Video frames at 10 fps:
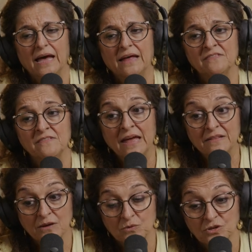And
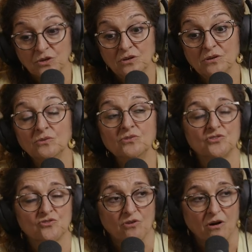then there was a
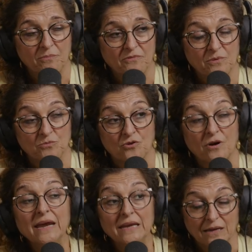huge drop from
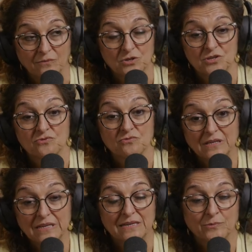training, which is
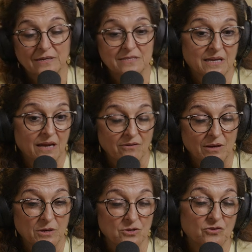really quite
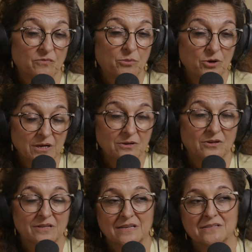scary because you've put in
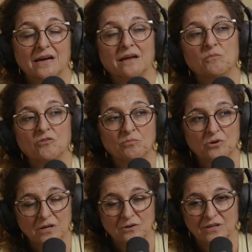all that time, you've
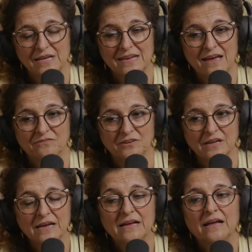put in all that effort,
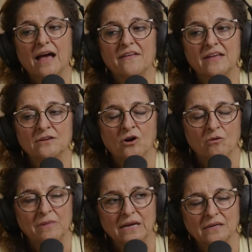and then
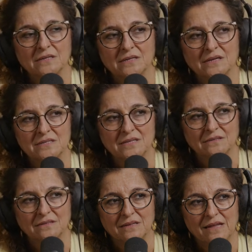not make it to
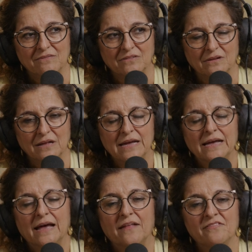consultant level. Mm.
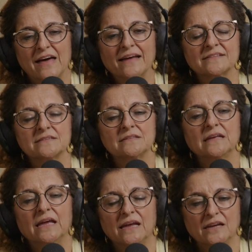And that's
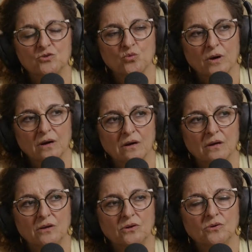the age where
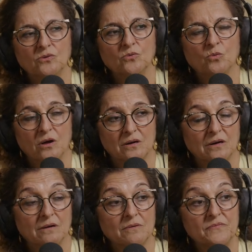you want
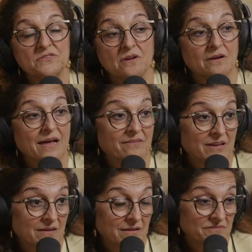to start
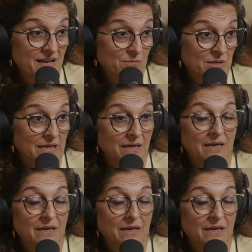having a family. A